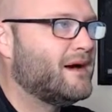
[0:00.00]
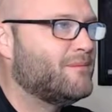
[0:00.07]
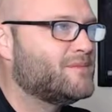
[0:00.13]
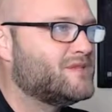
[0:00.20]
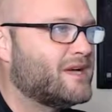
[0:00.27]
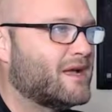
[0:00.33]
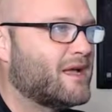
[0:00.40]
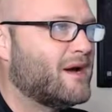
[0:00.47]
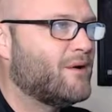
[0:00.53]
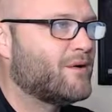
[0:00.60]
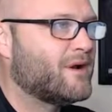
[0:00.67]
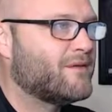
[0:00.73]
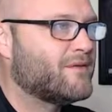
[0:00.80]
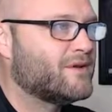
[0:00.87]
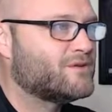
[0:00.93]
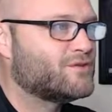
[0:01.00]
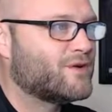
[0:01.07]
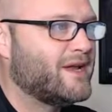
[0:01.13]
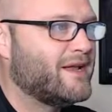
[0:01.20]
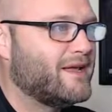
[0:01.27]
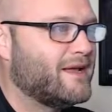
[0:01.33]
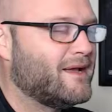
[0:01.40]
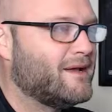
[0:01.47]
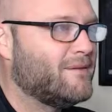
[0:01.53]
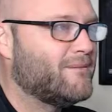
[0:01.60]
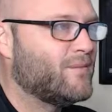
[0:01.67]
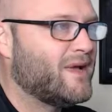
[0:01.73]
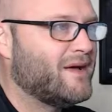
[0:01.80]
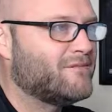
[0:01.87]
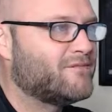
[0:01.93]
check out the training.
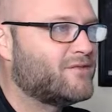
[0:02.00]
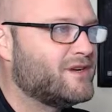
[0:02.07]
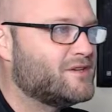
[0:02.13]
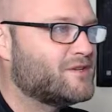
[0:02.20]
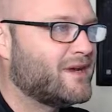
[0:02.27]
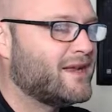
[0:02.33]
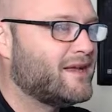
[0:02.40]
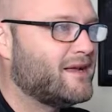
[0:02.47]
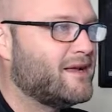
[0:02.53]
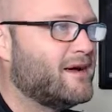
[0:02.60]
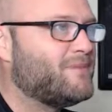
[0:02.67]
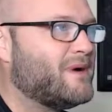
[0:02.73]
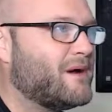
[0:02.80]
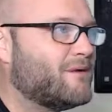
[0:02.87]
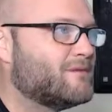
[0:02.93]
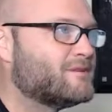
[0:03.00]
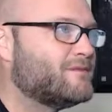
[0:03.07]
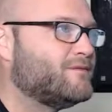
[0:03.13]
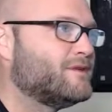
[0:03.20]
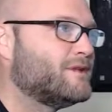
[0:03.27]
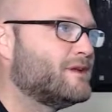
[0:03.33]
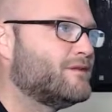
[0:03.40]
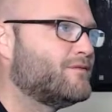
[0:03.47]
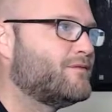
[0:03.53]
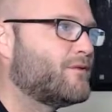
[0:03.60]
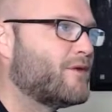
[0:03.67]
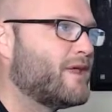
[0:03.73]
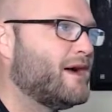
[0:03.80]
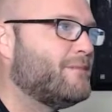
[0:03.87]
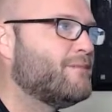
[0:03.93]
We have free training at Powerhouse Affiliate
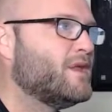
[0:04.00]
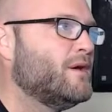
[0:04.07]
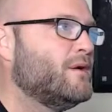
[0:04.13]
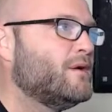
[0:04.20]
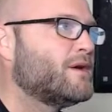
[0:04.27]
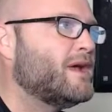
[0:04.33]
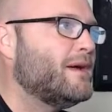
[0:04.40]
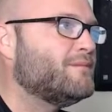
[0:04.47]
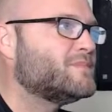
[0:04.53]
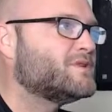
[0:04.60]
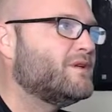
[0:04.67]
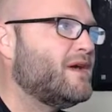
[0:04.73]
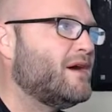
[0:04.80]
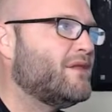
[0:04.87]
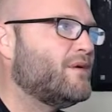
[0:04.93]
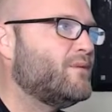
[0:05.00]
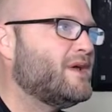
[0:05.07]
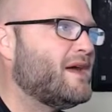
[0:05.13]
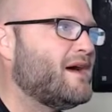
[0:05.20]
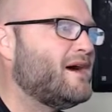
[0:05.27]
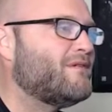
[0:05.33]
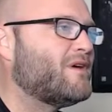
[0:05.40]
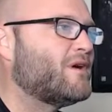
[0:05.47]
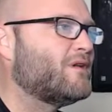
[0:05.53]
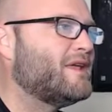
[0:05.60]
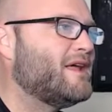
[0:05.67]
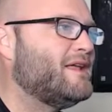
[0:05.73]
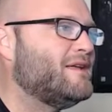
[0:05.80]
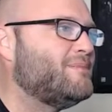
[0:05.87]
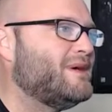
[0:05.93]
for that. Okay, so now that we have our
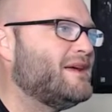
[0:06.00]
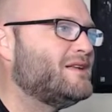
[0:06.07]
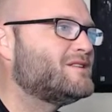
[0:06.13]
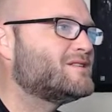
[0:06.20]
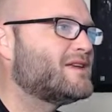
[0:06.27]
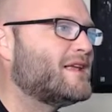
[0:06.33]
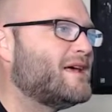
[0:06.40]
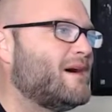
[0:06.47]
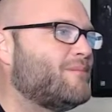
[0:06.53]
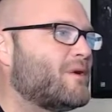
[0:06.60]
landing page set up,